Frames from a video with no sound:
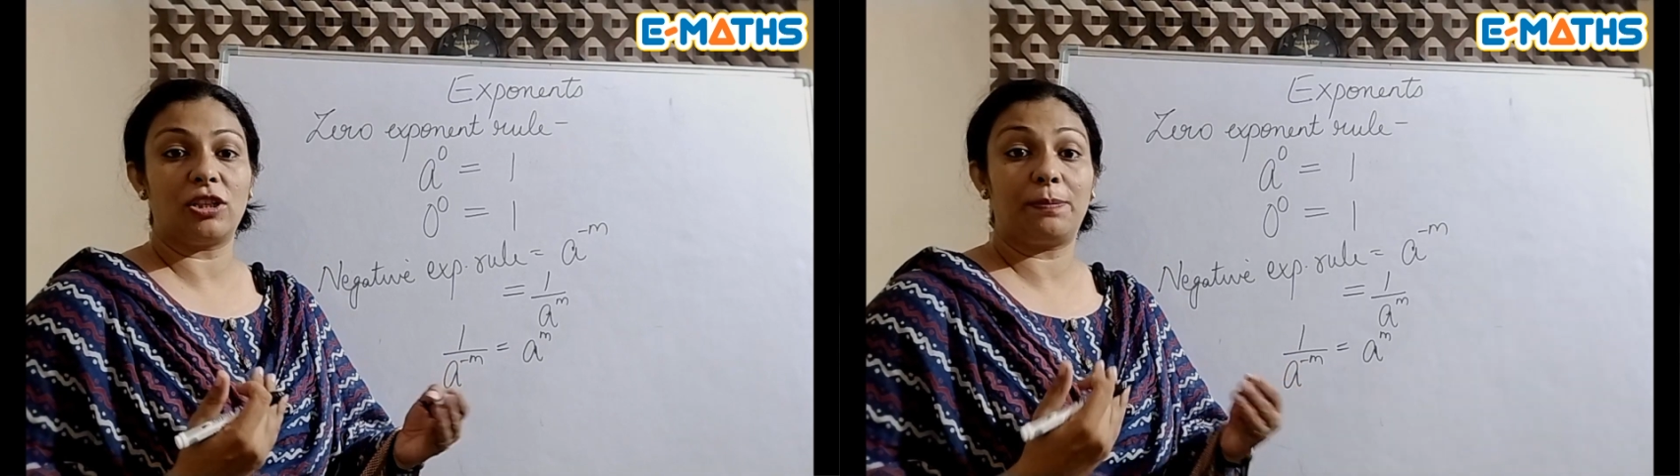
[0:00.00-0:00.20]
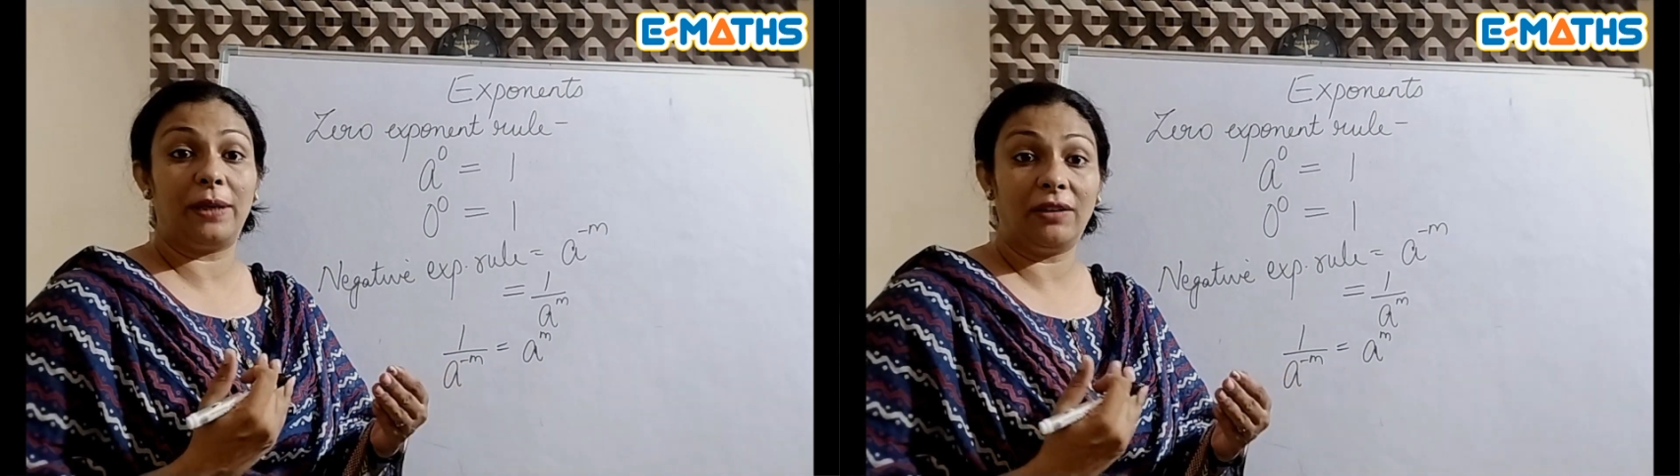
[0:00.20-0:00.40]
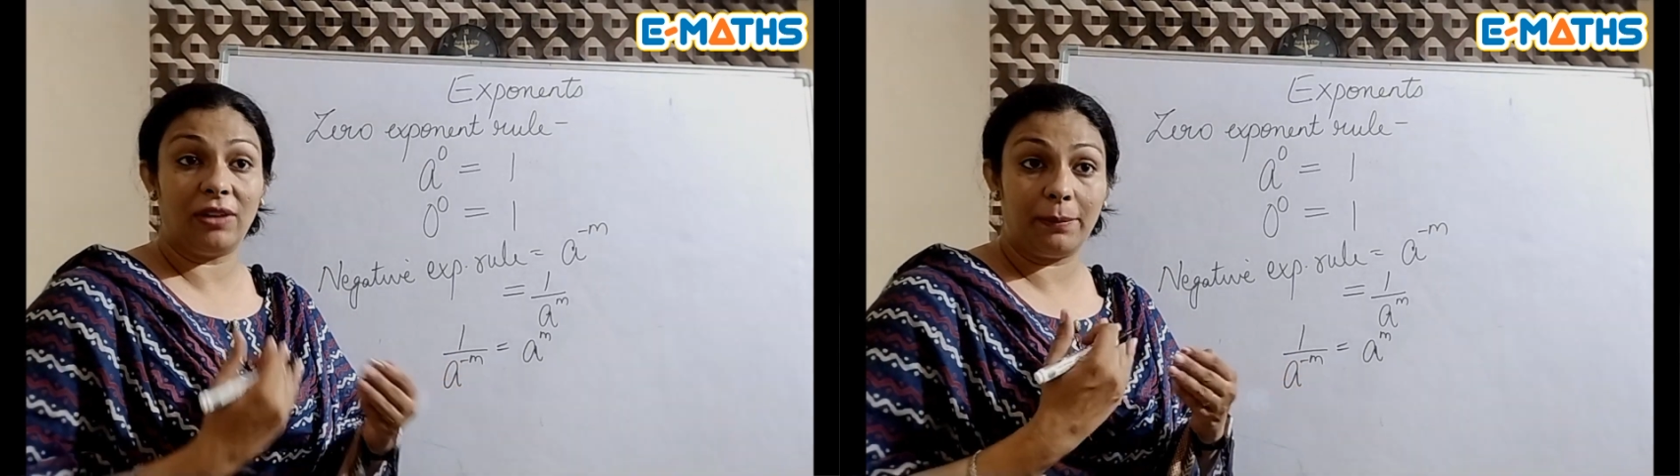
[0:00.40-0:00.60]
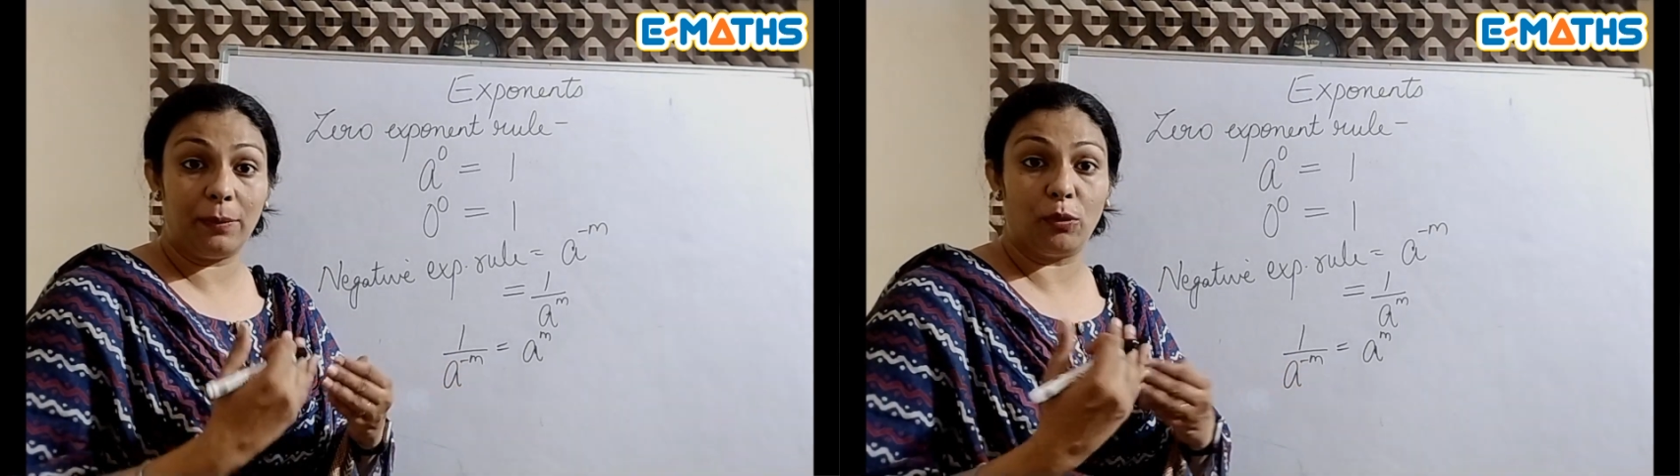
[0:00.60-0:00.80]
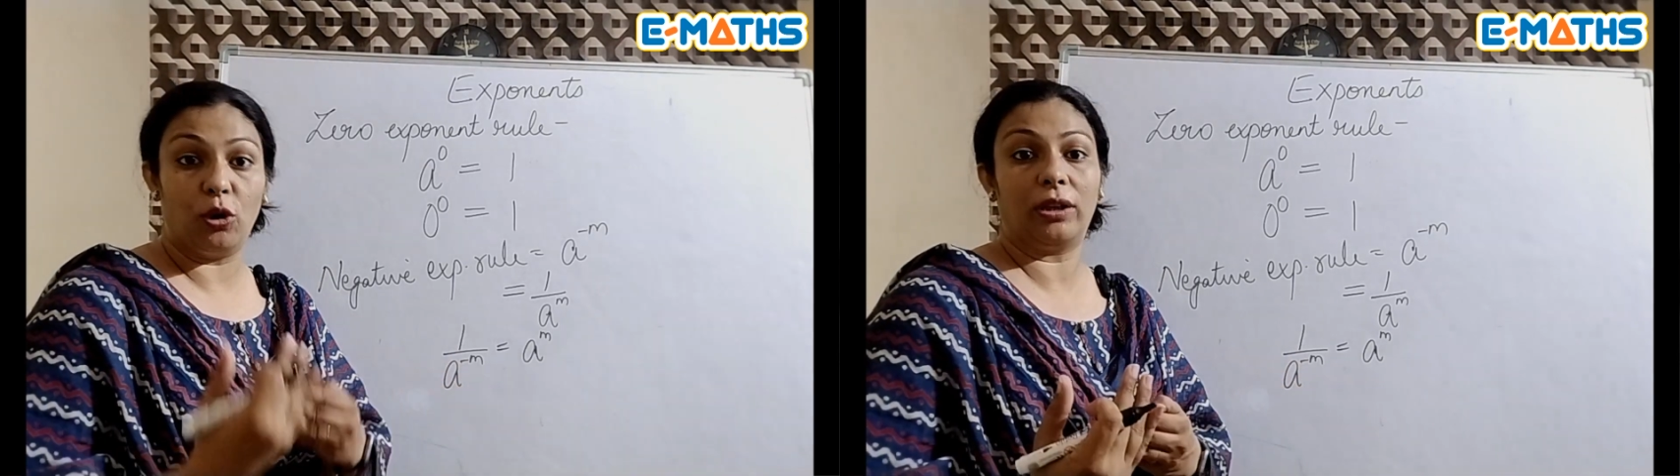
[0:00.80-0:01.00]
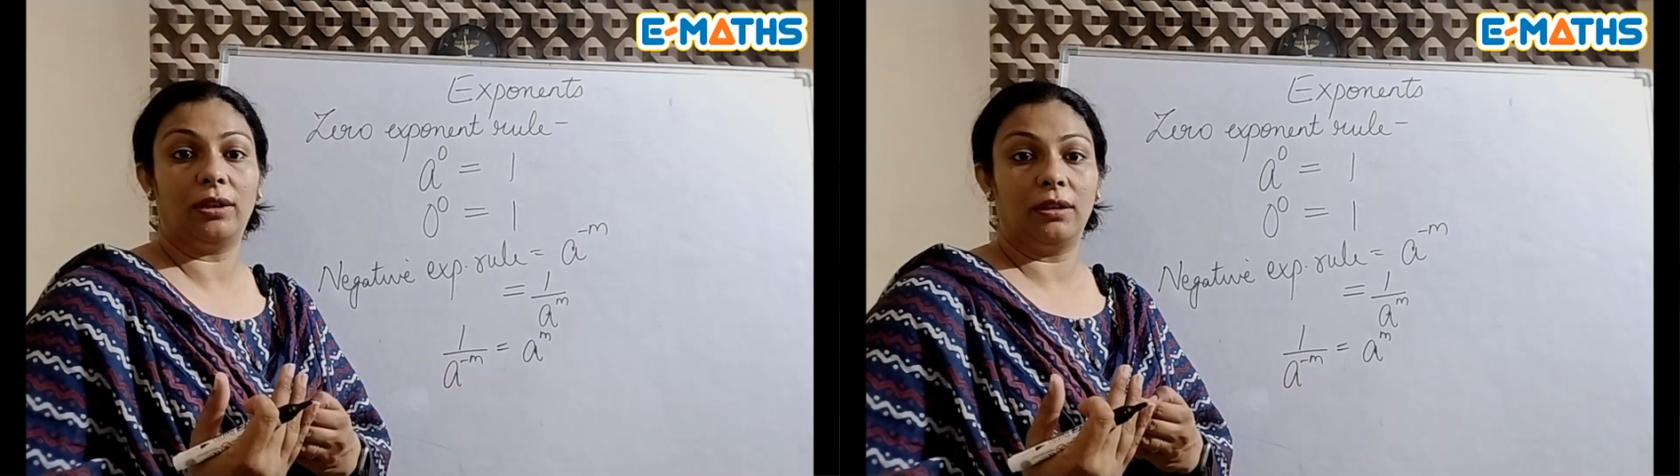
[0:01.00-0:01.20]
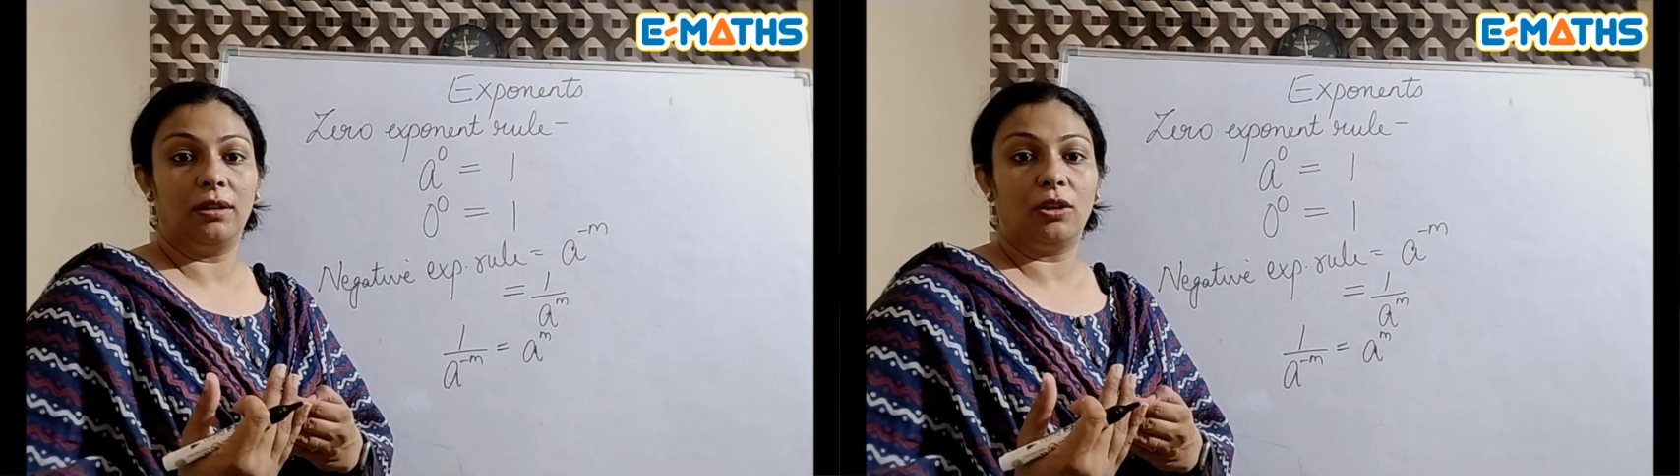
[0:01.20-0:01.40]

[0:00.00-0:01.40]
your speed will be more